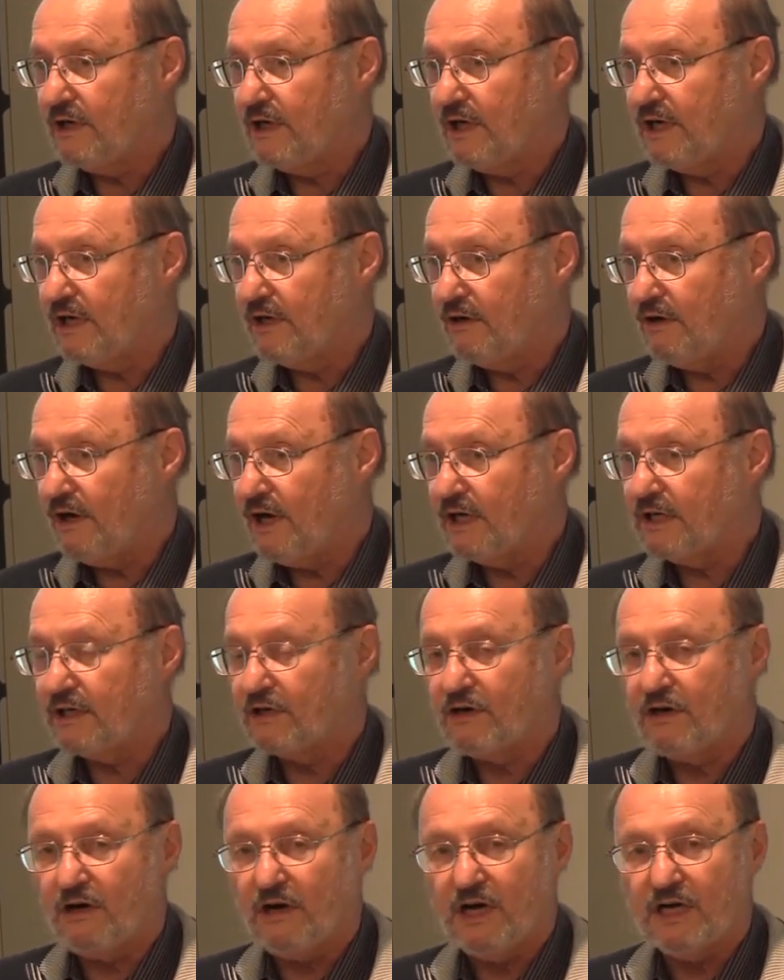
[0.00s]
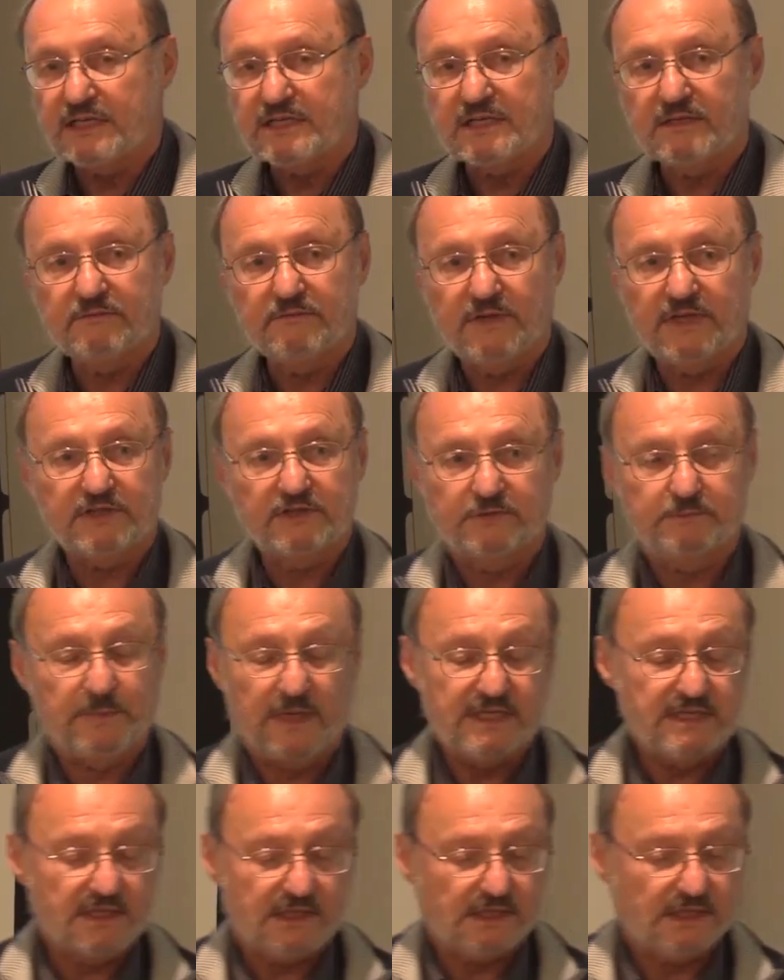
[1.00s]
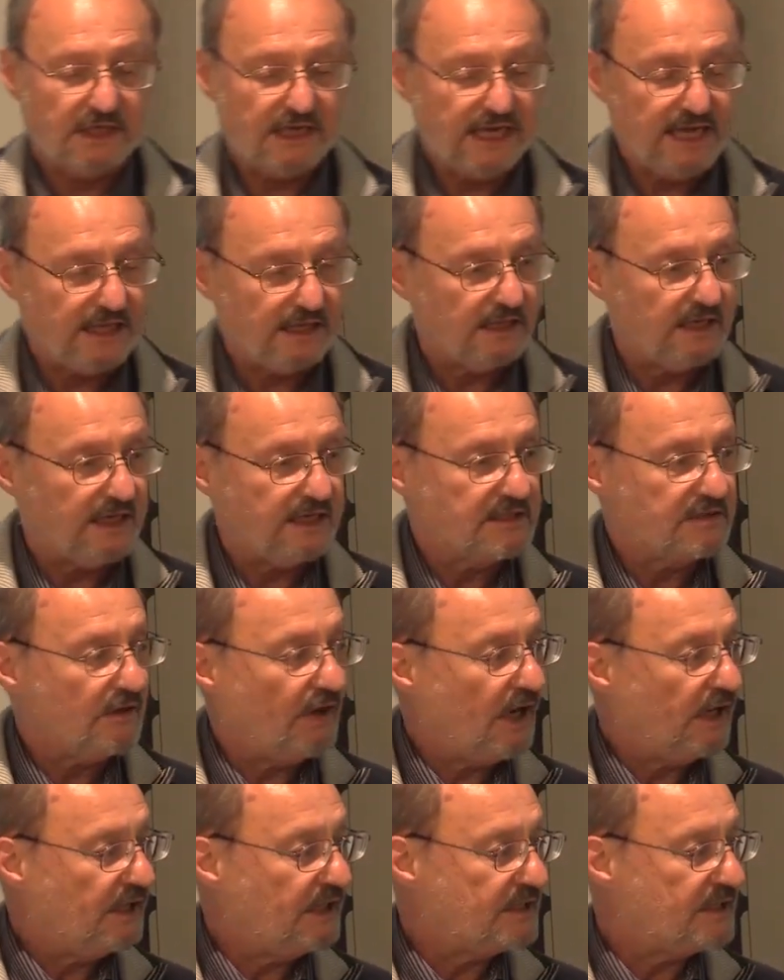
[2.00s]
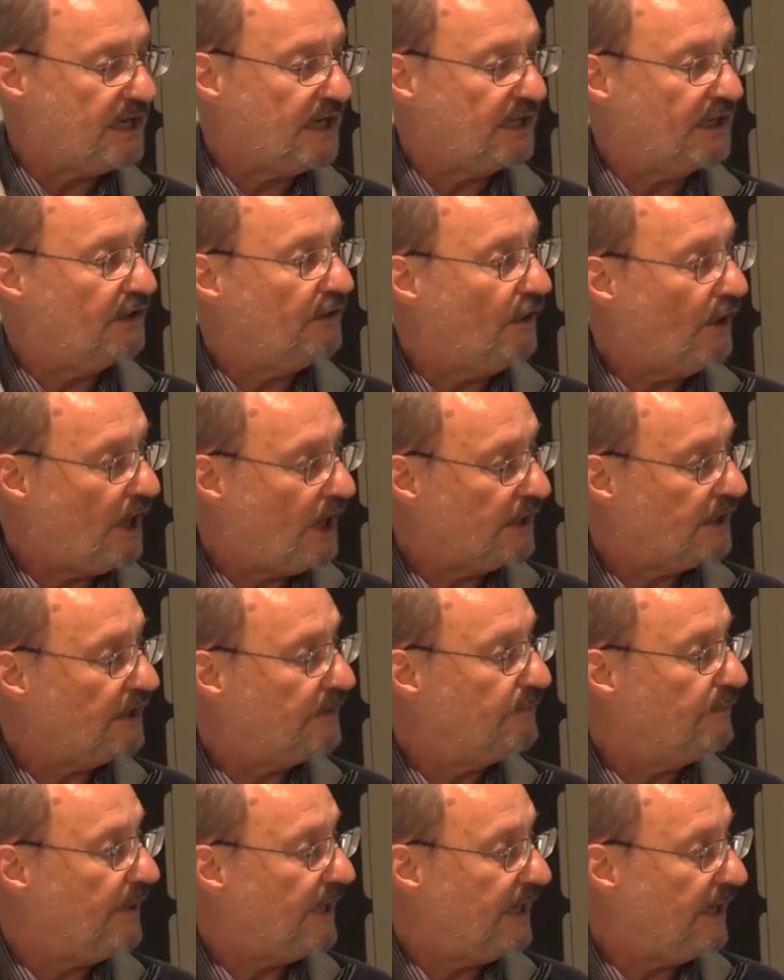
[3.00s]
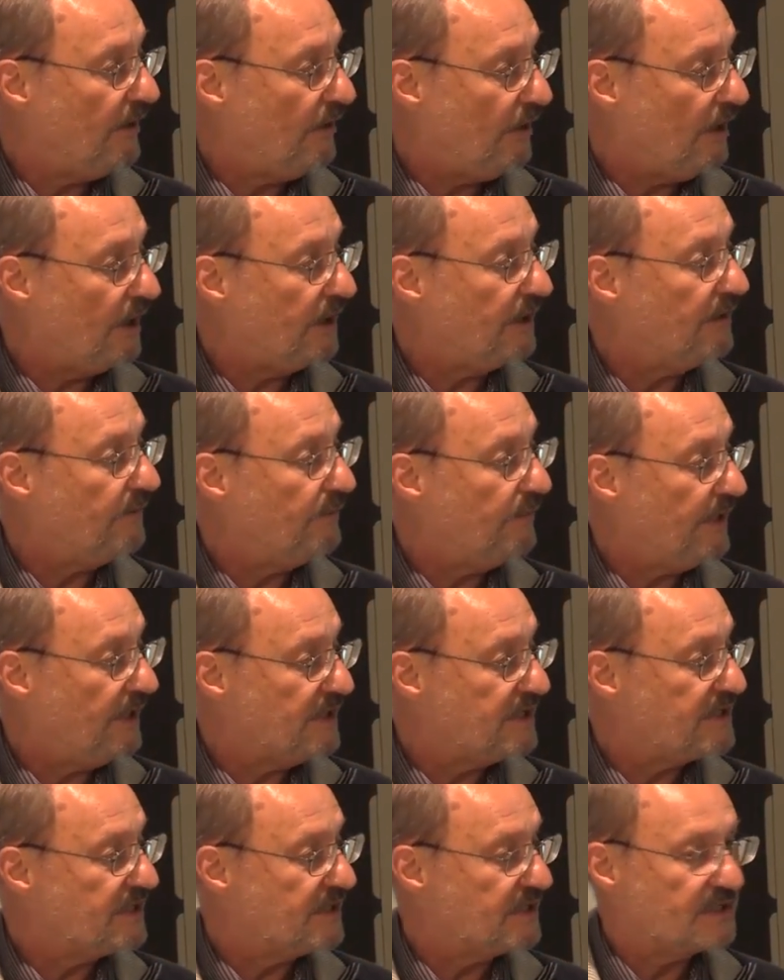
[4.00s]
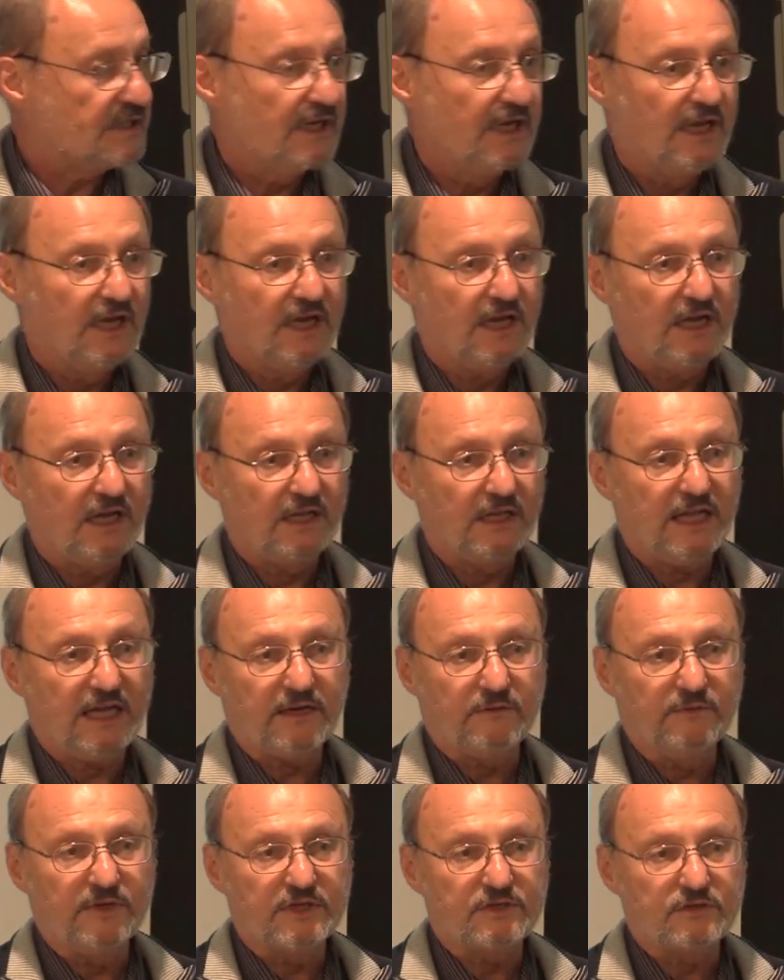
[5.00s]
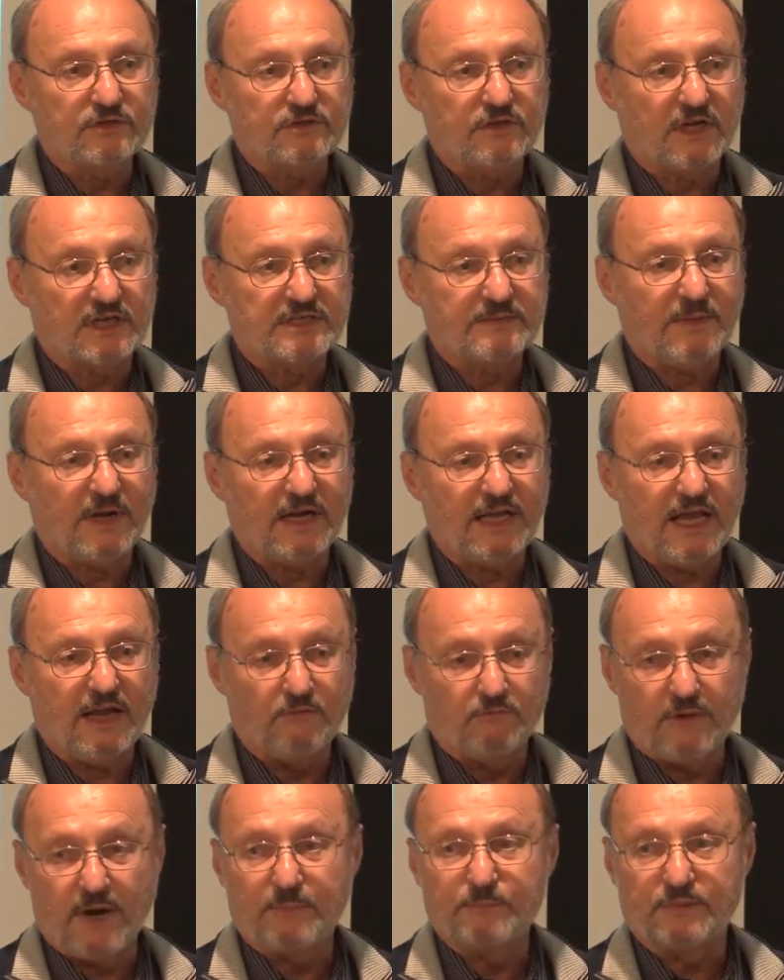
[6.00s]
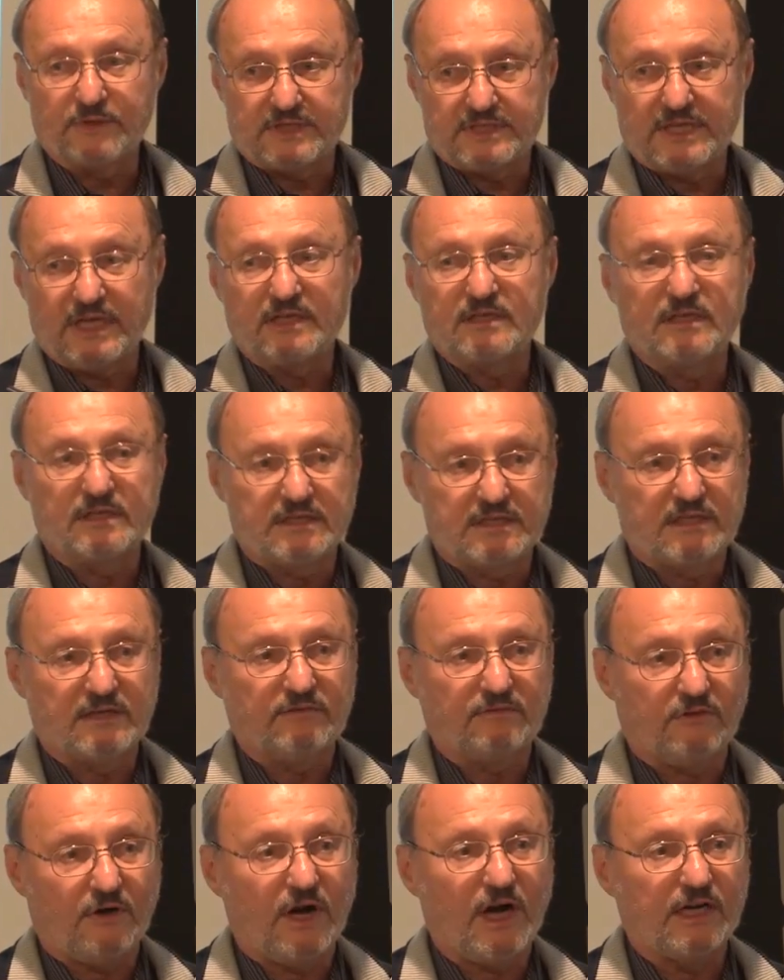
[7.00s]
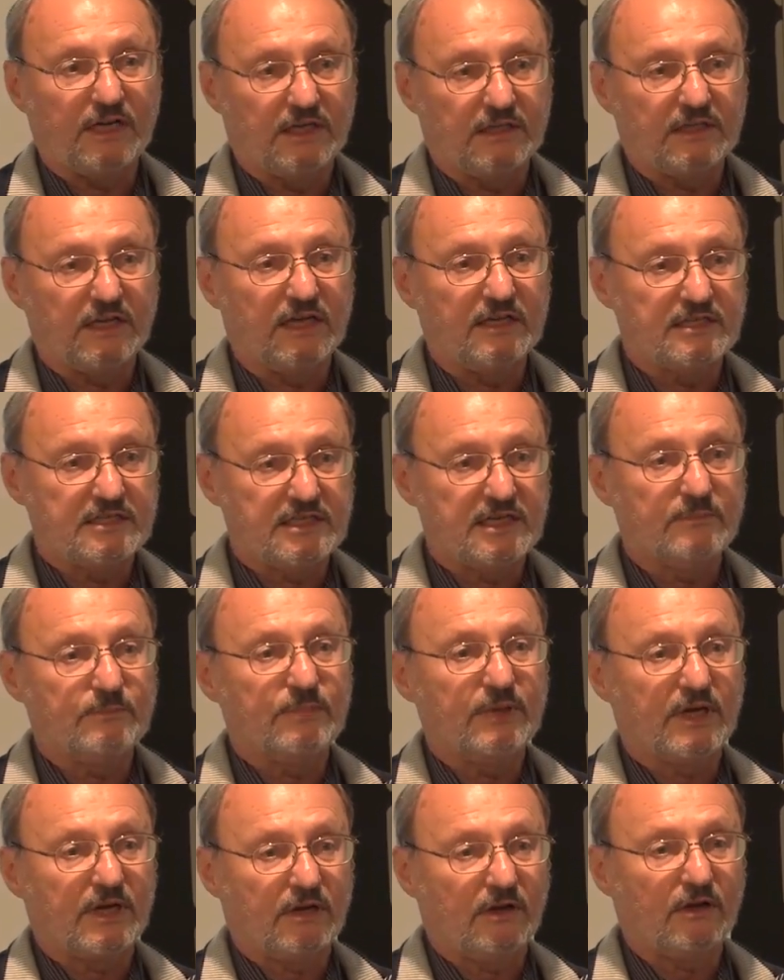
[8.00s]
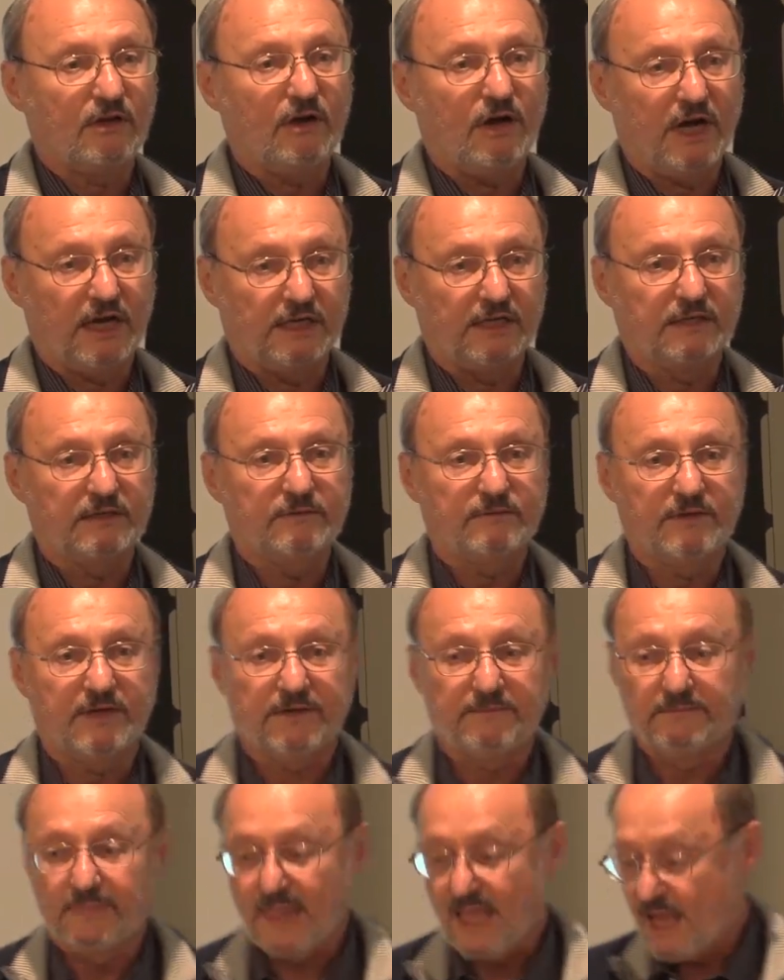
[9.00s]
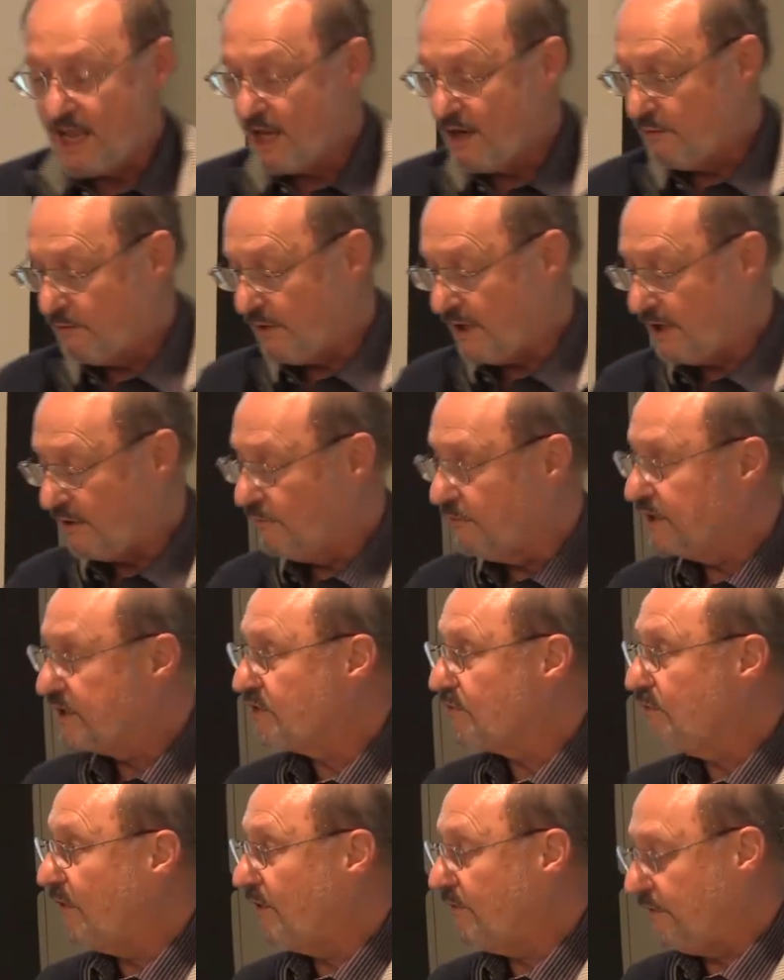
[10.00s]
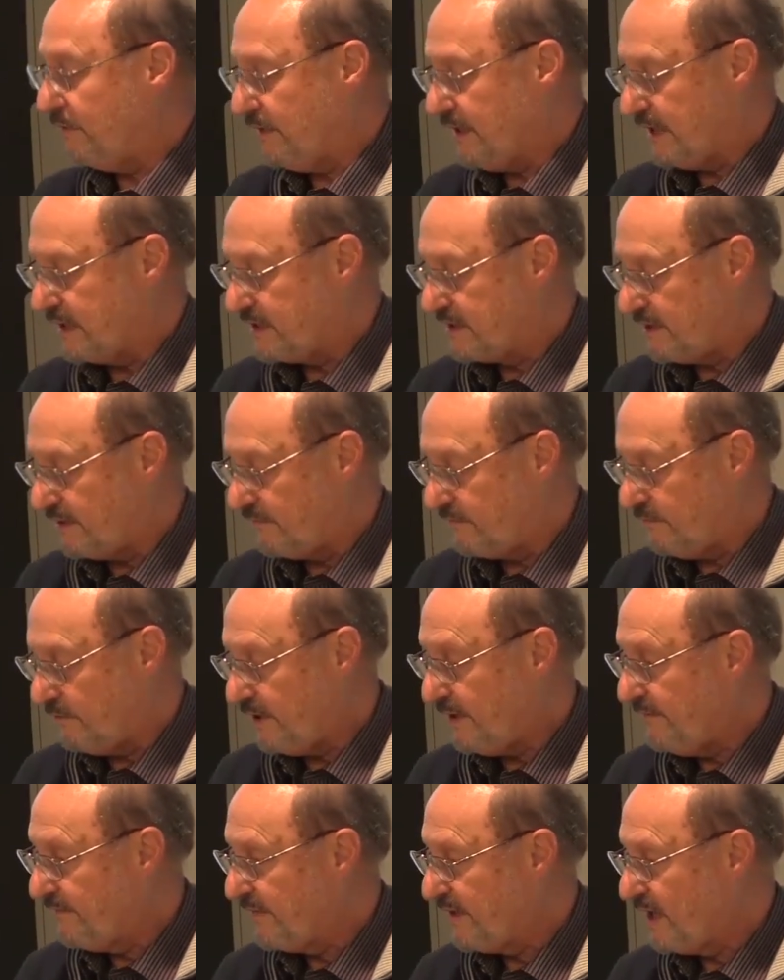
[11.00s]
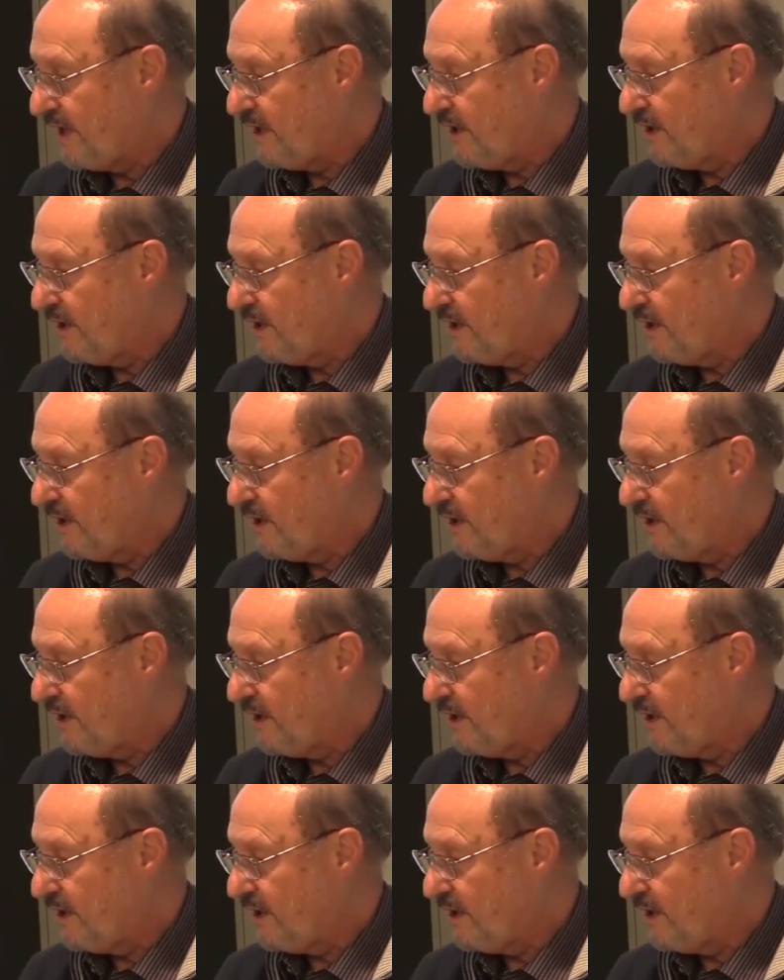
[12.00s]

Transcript: audit costs and basically analyzed audits on an audit by audit basis. A lot of research talks about a representative audit, a typical audit, right? Well, what's wrong with that stuff? Well,